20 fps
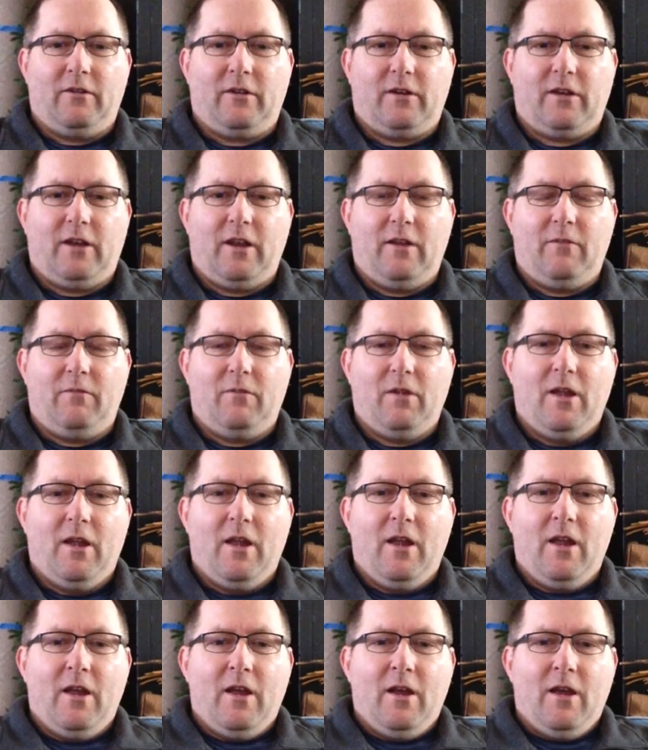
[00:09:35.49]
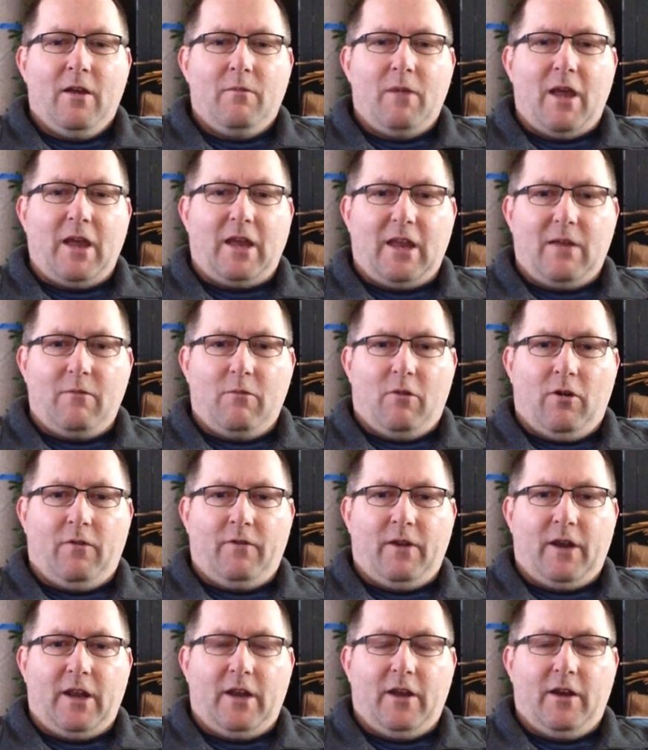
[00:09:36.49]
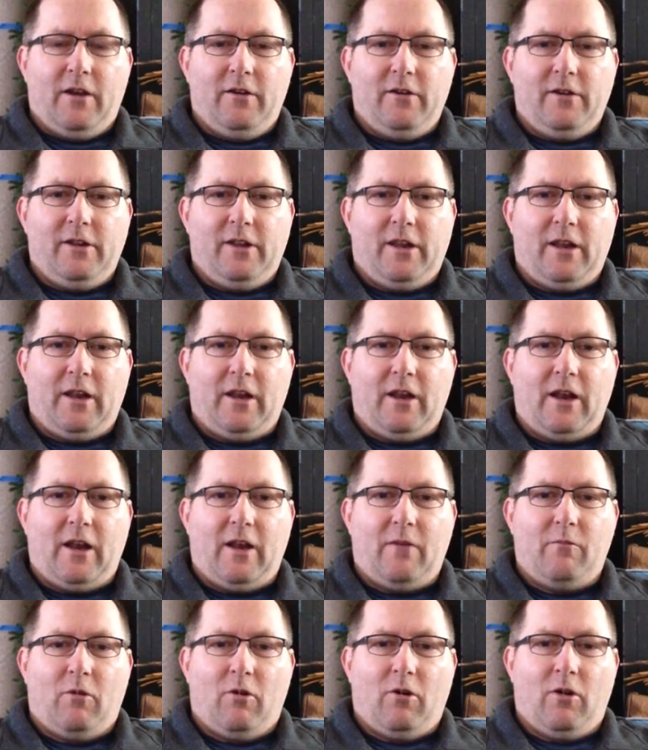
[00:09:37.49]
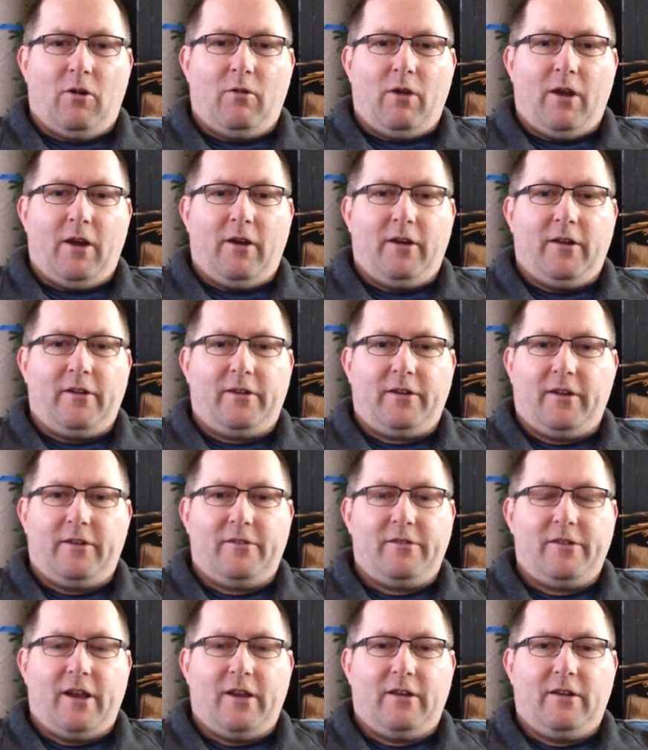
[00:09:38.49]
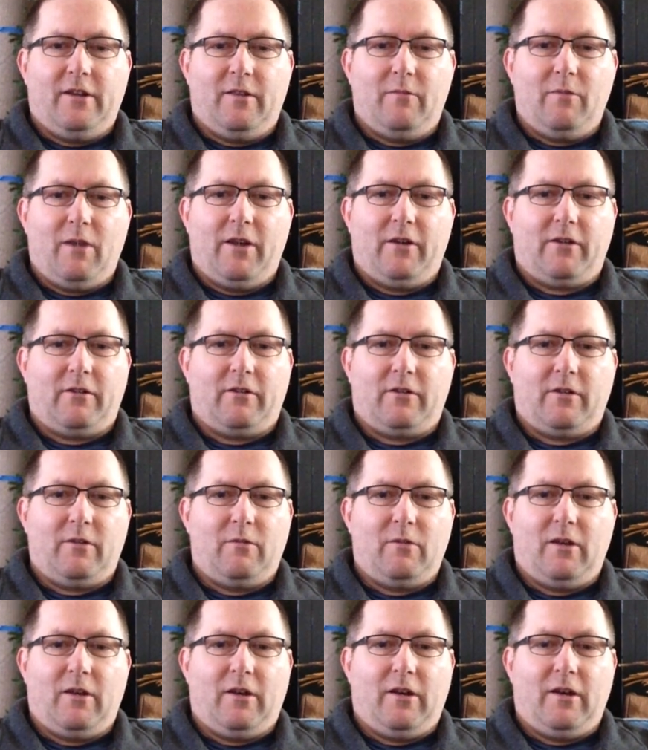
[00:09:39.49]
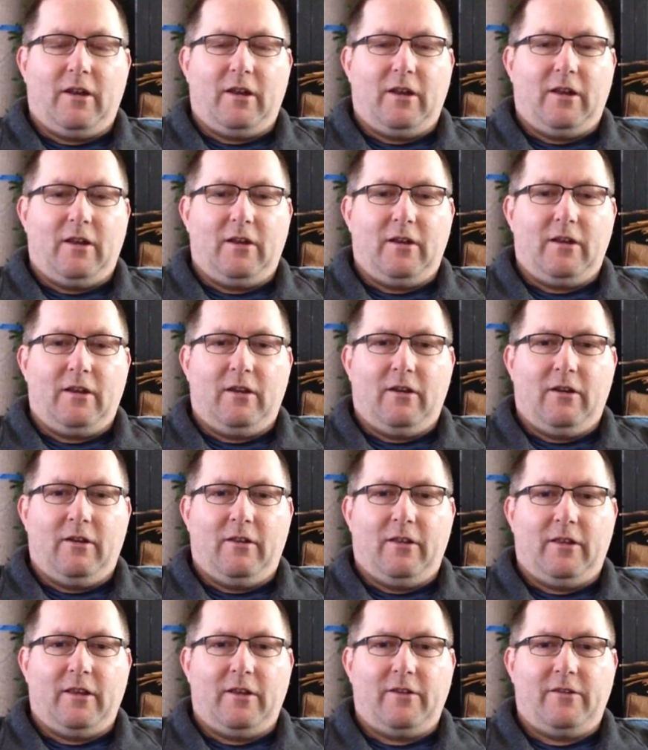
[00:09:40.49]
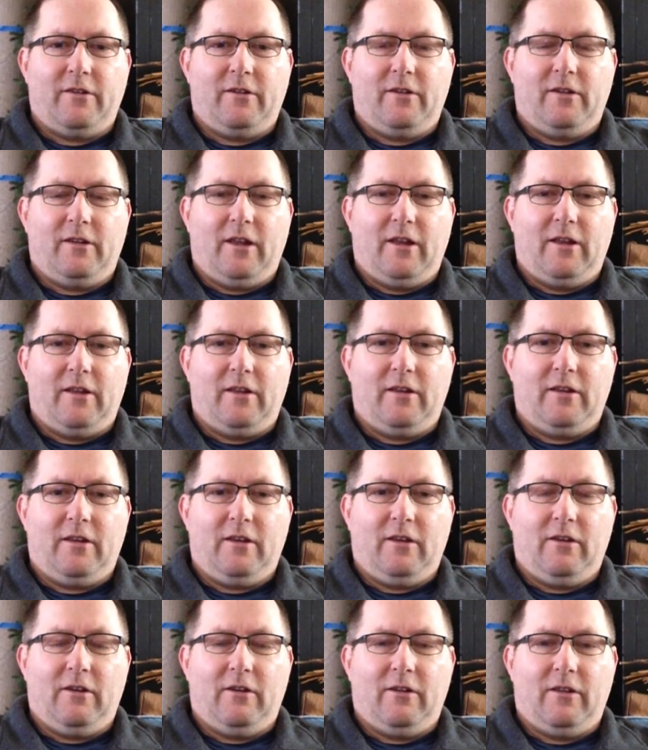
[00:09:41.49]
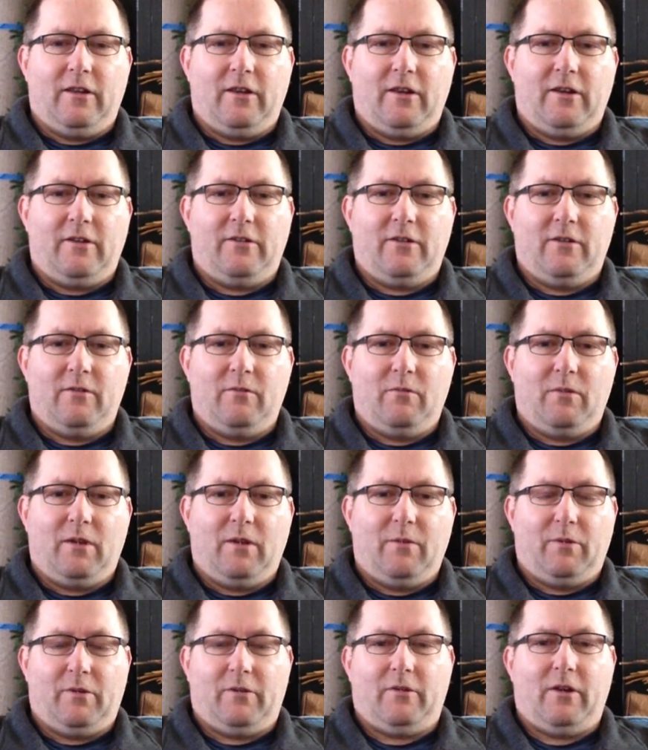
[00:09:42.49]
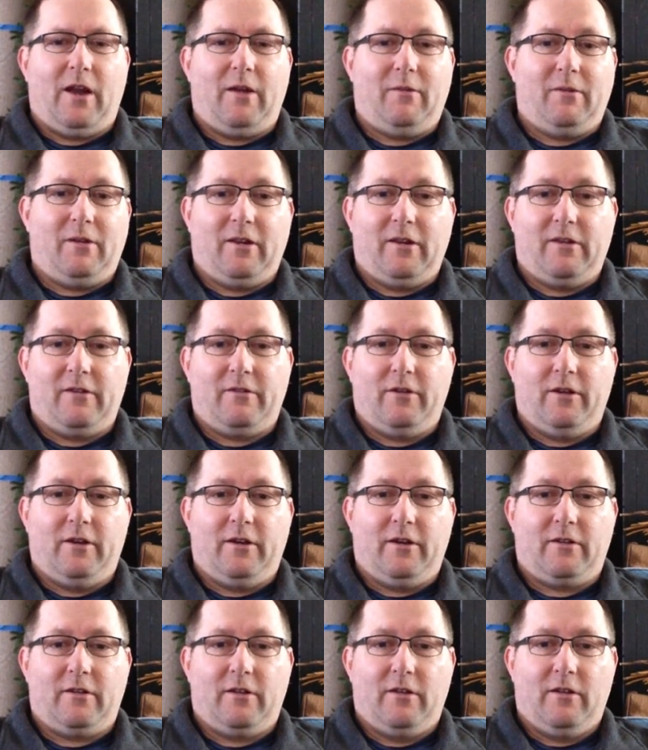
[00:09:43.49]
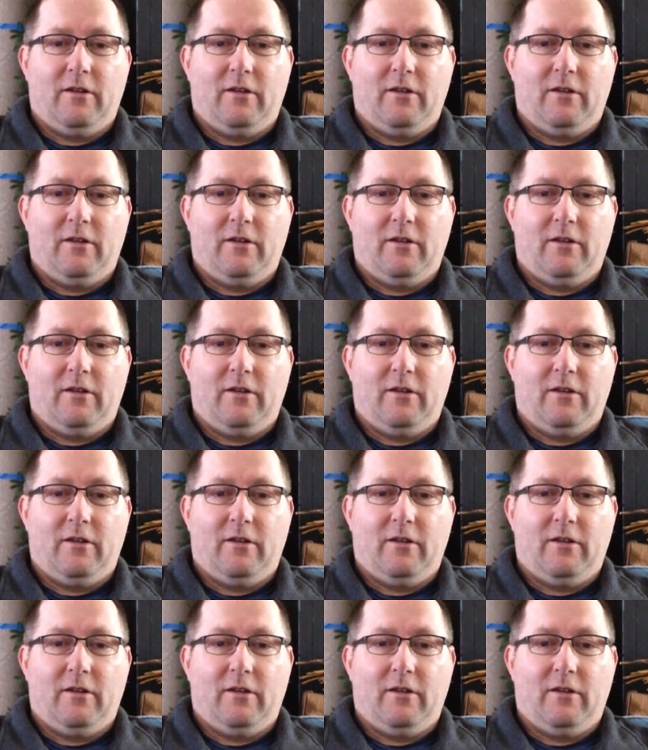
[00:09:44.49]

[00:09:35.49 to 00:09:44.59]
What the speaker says: keep making more videos and more awareness gets shed to the medical community, that they shouldn't be prescribing these drugs.